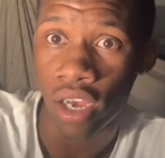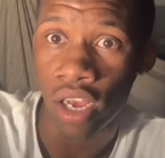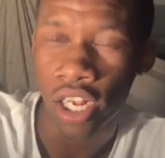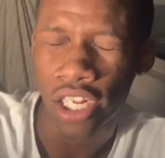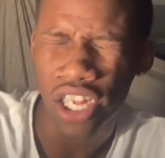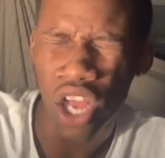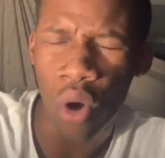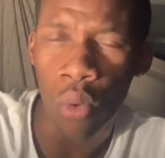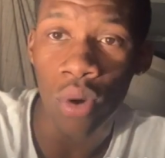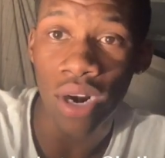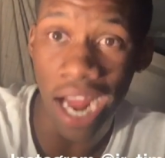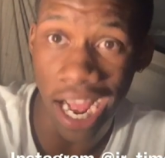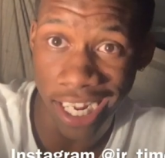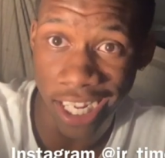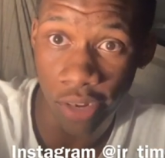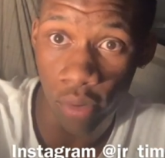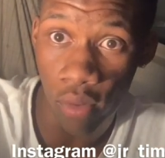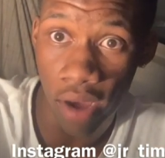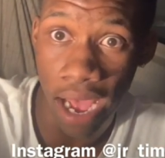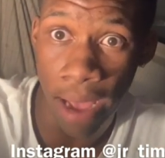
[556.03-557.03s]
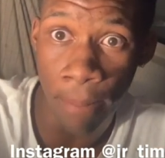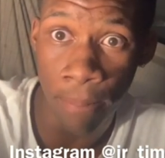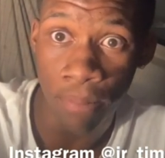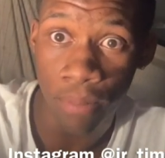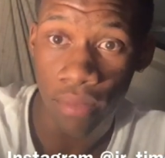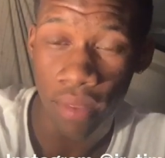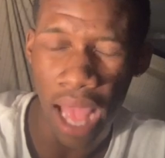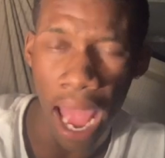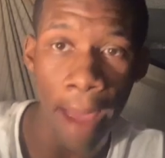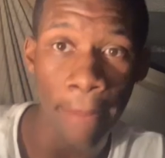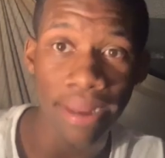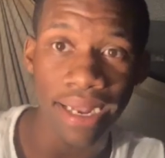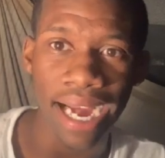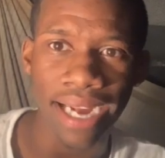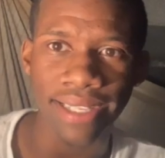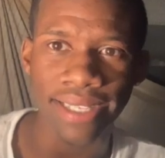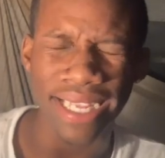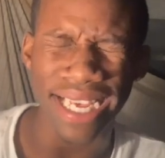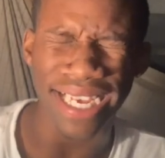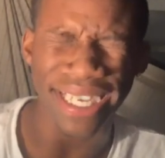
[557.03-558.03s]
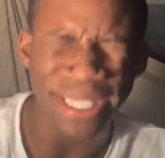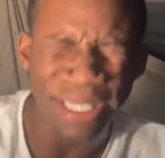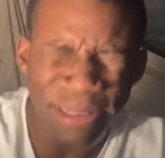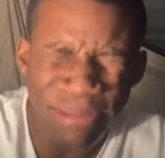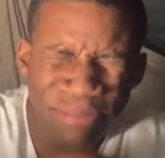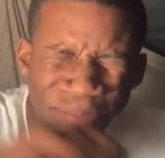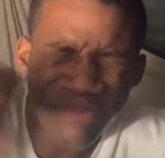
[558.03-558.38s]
So when I swim, I be like this.